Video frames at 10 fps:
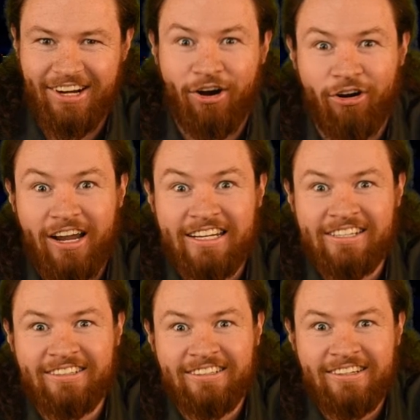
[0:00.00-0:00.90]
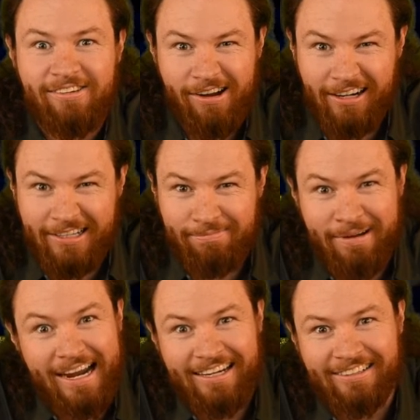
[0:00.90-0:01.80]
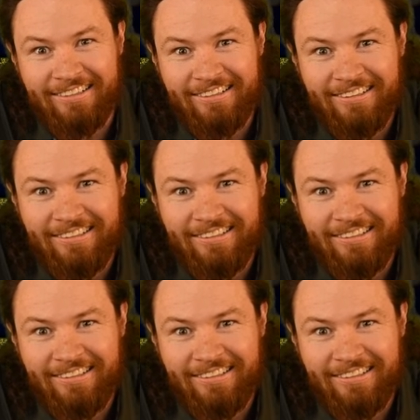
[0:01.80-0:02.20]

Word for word: All right, welcome back